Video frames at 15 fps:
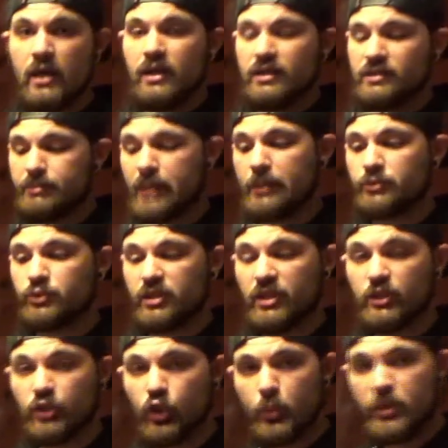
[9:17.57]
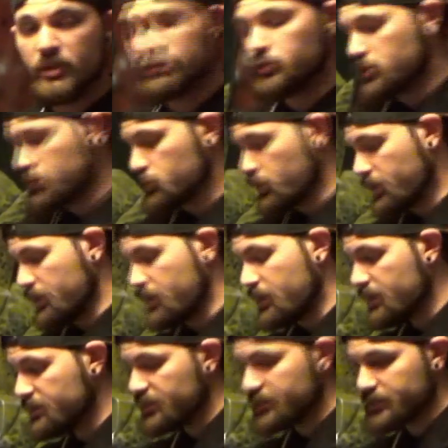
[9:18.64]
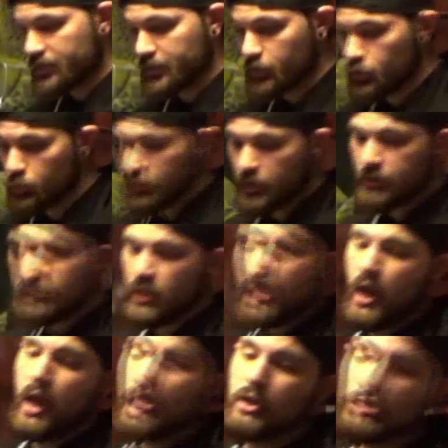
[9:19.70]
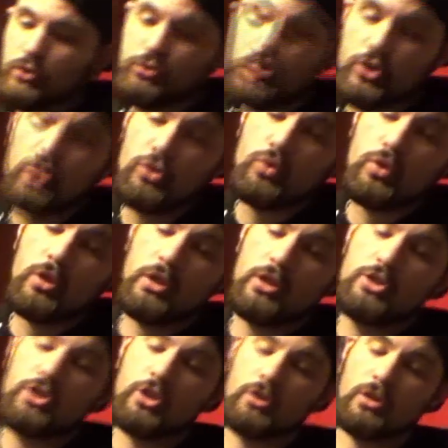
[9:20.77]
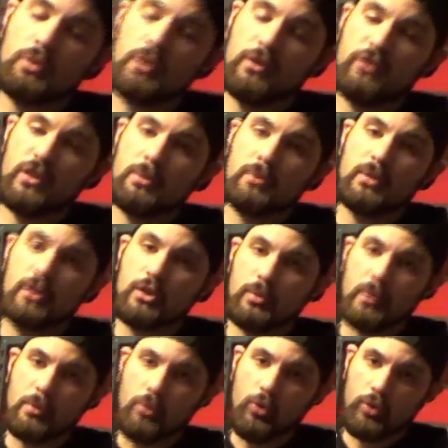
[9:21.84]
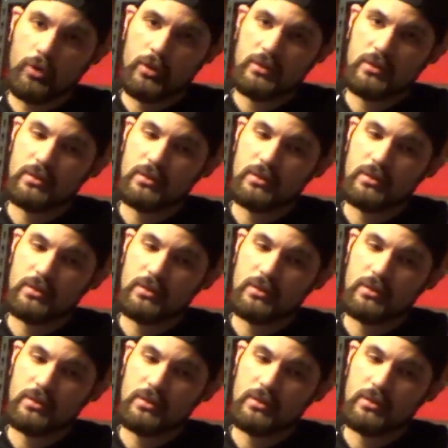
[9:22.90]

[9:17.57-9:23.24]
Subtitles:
Sometimes with colubrids, which is what he is, he's a colubrid, you do generally want to feed them a little bit more